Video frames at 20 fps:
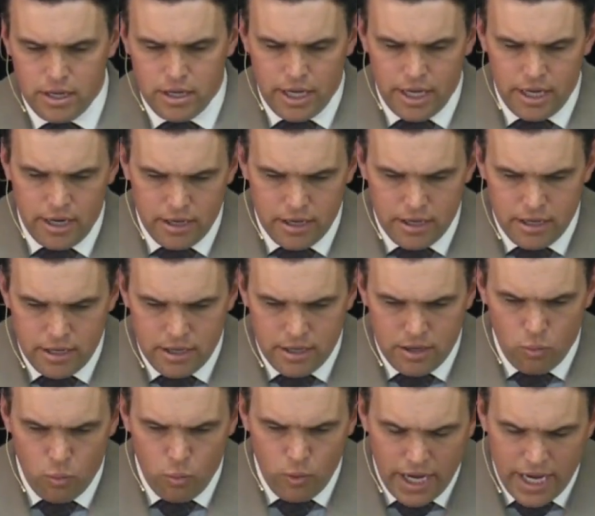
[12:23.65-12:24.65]
in a, a
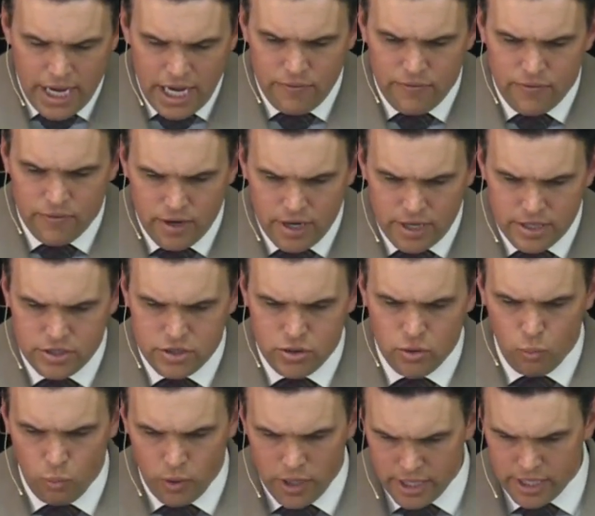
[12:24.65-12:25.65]
way for us to
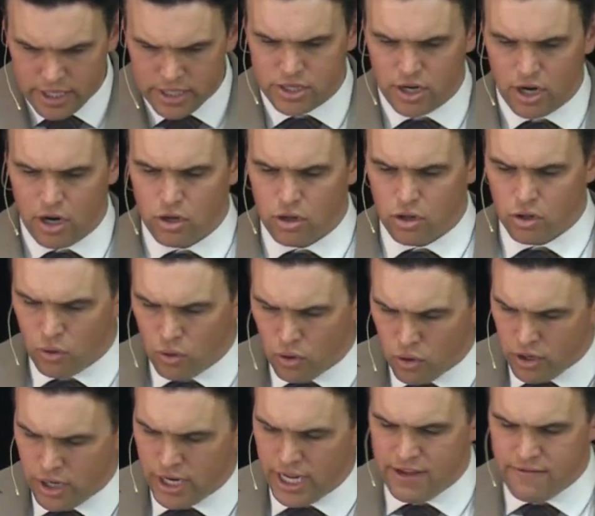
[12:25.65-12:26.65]
witness our
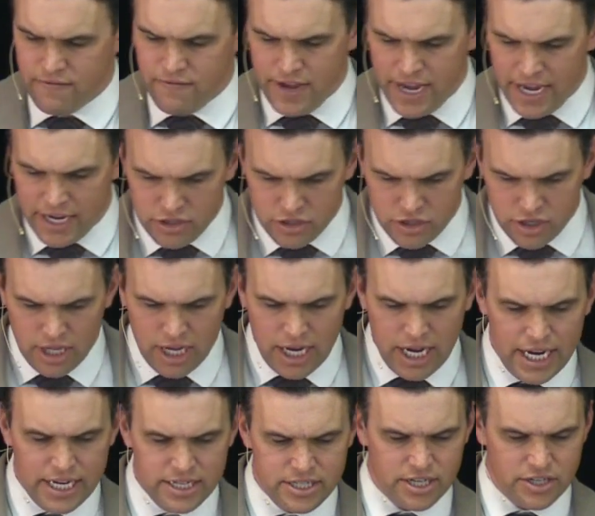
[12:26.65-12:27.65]
Lord
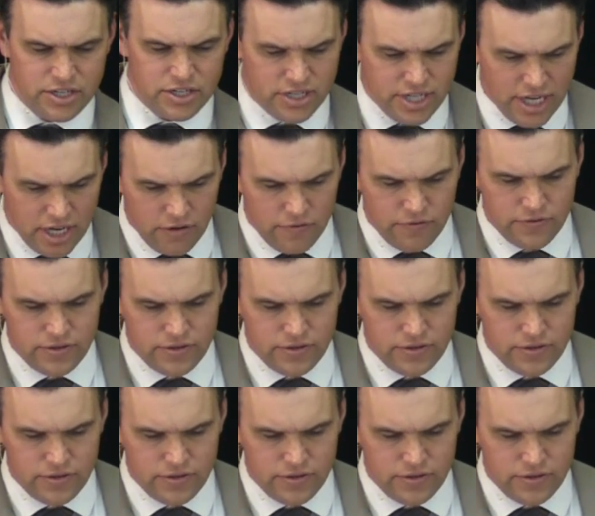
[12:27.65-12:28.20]
evangelize a self